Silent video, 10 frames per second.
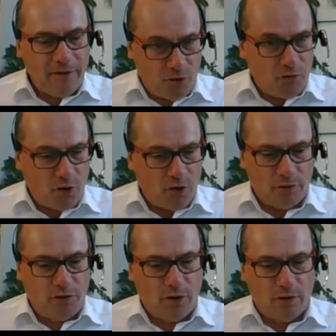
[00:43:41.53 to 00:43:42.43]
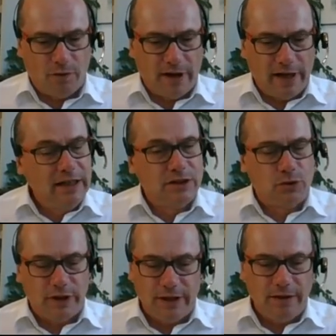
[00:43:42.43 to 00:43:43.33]
for
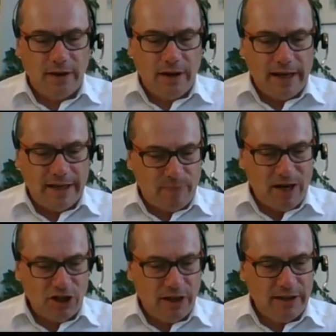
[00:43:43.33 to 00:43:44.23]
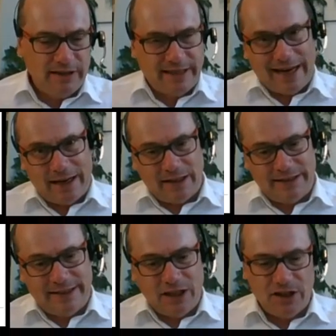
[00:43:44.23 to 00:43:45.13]
industry, especially
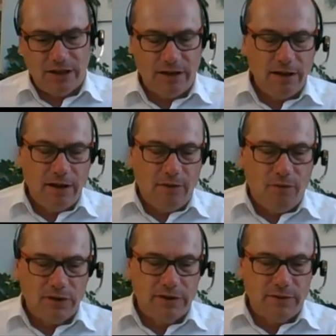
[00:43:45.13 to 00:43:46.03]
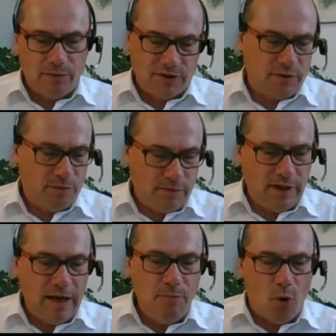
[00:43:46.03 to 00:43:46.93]
standardization was an
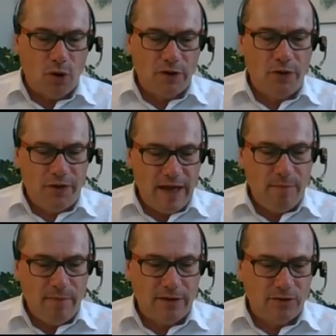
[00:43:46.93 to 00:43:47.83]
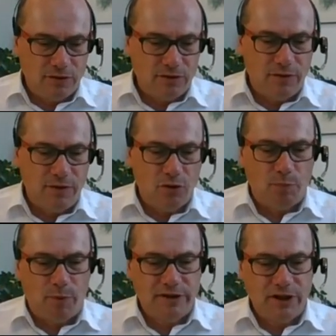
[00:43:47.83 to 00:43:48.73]
important theme, and though
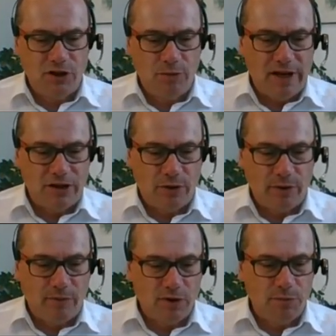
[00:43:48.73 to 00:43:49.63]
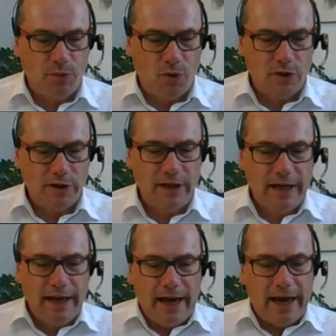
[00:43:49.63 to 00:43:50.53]
precision measuring was important.
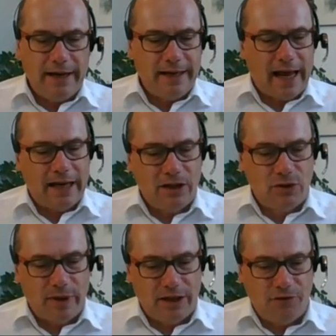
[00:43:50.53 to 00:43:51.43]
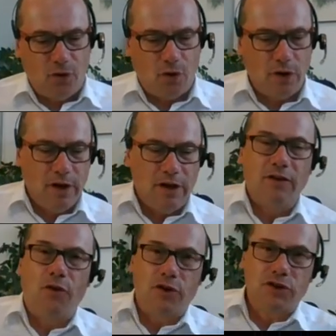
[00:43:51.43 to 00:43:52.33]
And in 1924, the
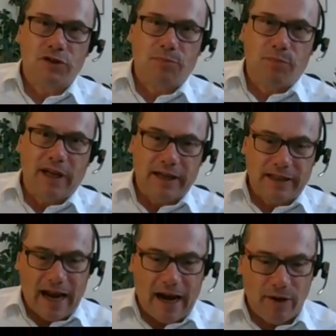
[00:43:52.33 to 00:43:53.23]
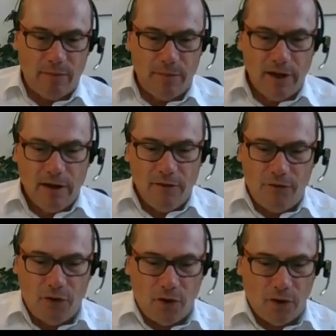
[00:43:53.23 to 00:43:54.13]
first planetarium
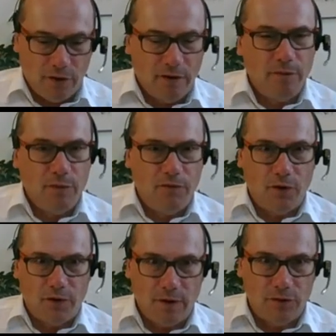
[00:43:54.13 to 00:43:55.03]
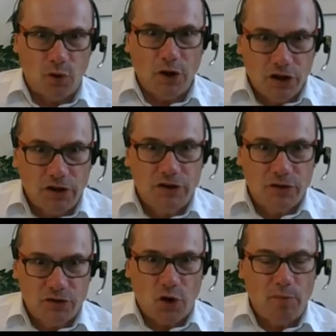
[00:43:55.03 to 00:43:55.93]
for the Deutsches
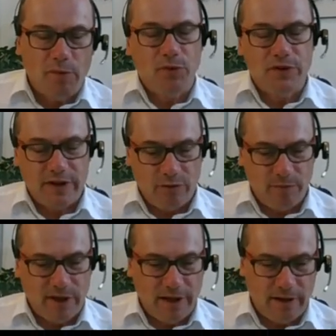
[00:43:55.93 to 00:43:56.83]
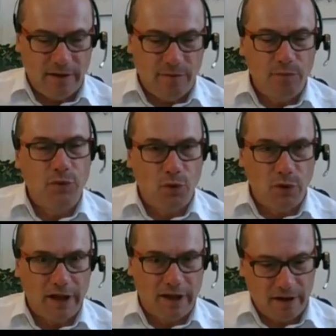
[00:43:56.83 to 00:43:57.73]
German Museum in
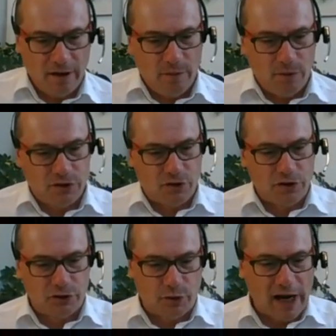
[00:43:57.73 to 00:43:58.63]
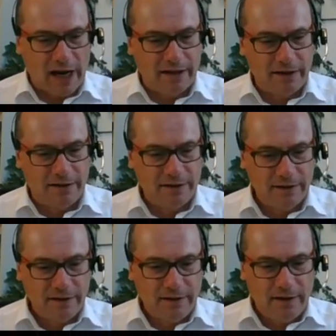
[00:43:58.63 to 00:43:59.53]
Munich was constructed.
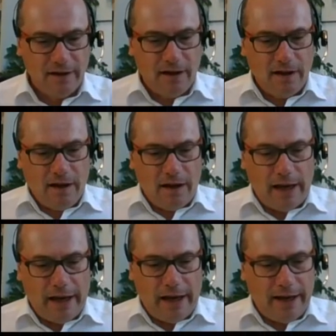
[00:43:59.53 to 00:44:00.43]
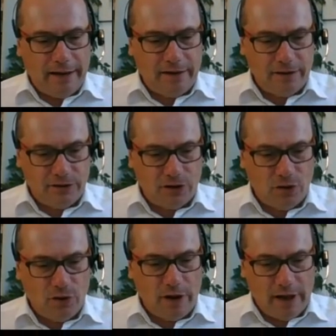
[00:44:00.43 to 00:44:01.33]
And
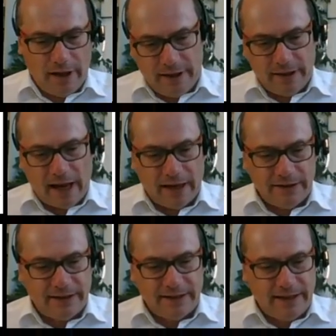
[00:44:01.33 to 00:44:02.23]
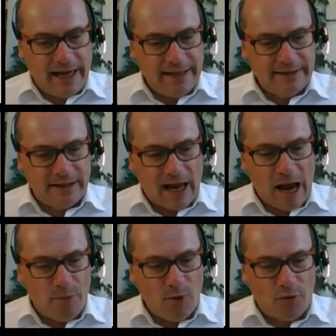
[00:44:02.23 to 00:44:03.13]
so in 1968,
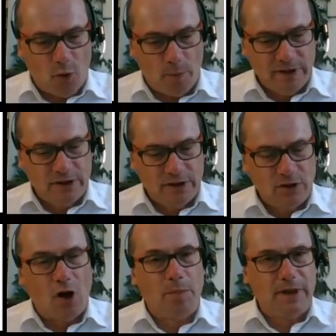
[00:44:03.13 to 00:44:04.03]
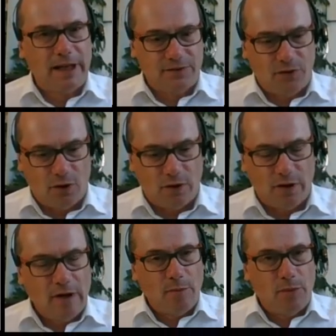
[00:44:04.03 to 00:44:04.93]
high performance optics for
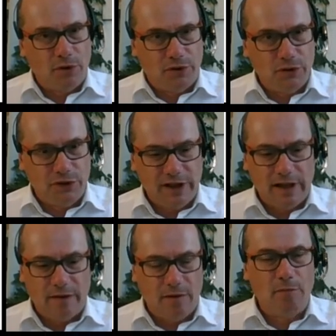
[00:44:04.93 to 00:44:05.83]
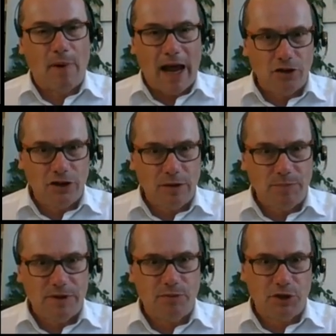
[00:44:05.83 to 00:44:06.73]
producing
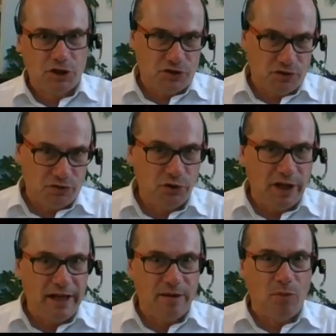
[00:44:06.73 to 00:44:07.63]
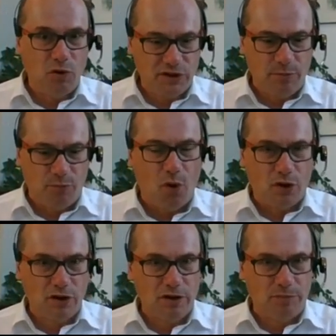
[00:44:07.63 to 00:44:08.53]
microchips, which is today the most
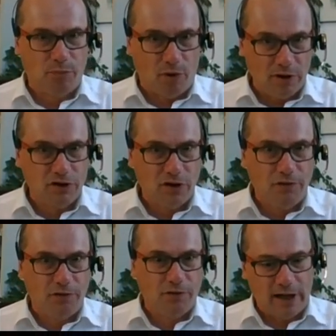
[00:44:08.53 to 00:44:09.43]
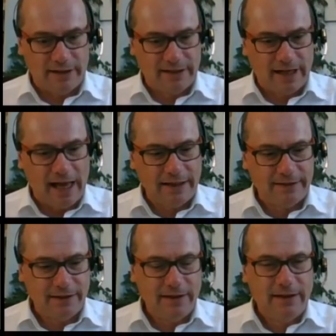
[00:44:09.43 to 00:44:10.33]
important branch of Carl Zeiss,